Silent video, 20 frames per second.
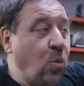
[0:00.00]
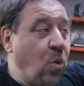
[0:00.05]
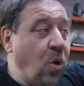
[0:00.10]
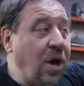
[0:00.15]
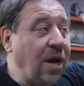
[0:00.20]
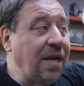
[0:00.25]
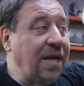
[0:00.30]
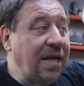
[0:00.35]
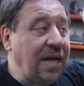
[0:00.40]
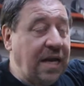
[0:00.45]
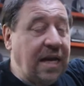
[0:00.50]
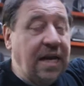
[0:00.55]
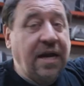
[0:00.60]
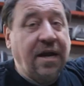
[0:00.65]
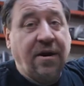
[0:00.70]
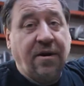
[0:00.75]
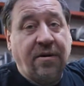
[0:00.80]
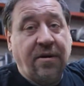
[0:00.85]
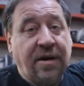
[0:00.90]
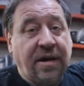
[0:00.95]
1
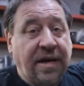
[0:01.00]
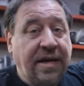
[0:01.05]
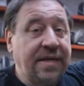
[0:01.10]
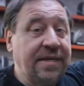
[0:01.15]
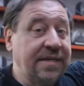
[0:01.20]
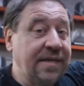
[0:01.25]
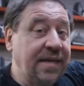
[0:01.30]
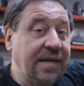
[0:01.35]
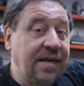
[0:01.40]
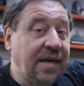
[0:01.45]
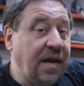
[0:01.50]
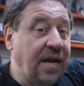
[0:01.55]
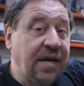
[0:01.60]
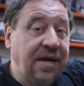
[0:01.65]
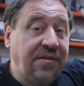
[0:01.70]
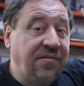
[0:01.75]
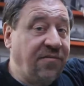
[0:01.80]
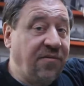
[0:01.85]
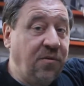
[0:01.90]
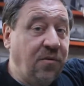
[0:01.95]
year in
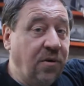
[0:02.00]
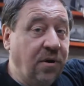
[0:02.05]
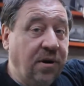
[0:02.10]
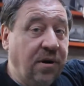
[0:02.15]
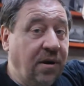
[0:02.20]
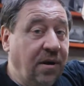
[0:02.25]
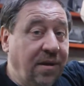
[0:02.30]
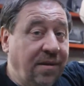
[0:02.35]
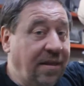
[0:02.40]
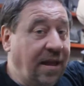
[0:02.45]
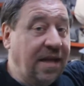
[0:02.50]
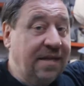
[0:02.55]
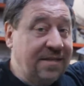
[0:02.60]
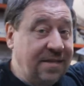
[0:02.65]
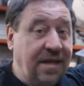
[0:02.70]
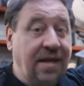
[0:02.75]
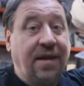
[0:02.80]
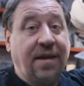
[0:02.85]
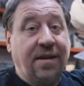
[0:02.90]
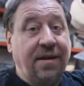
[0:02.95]
1994.
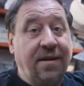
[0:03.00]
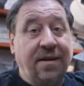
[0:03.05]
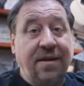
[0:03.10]
That's it.